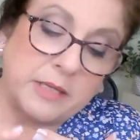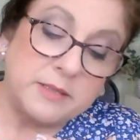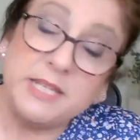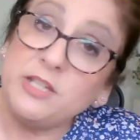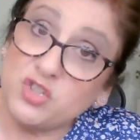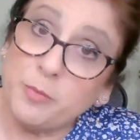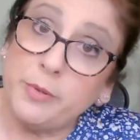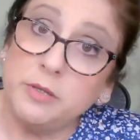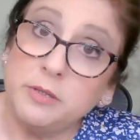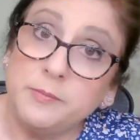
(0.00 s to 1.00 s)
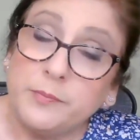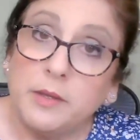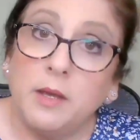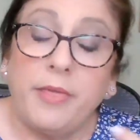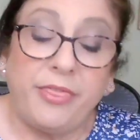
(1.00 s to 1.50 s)
Teachable,
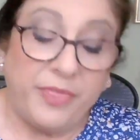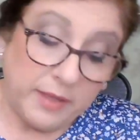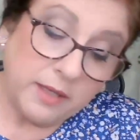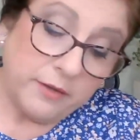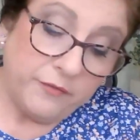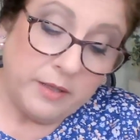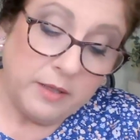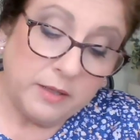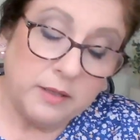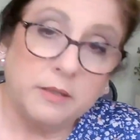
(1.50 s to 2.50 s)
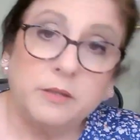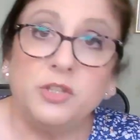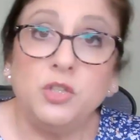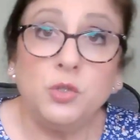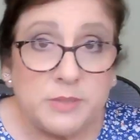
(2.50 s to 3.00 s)
Thinkific,
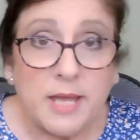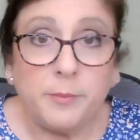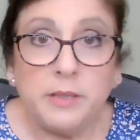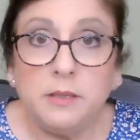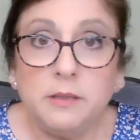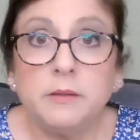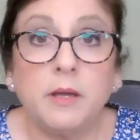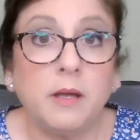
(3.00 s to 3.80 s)
Udemy.